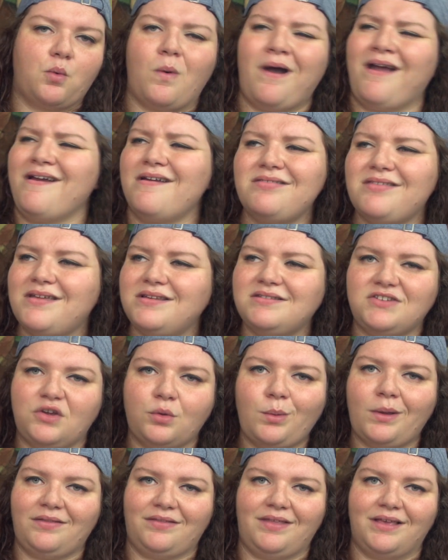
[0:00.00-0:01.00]
why are they
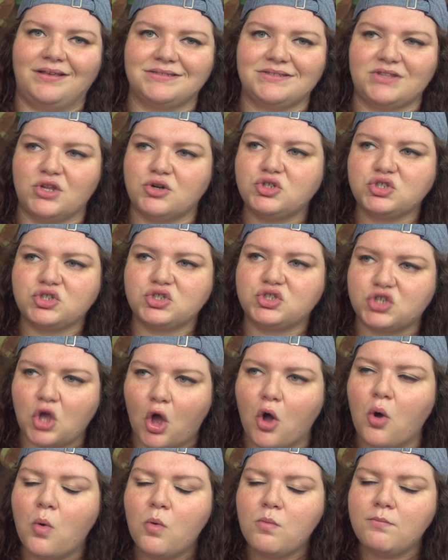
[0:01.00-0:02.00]
doing this? They're
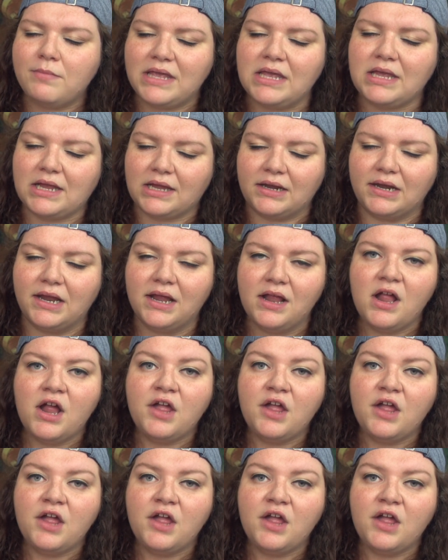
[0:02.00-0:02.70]
so mean.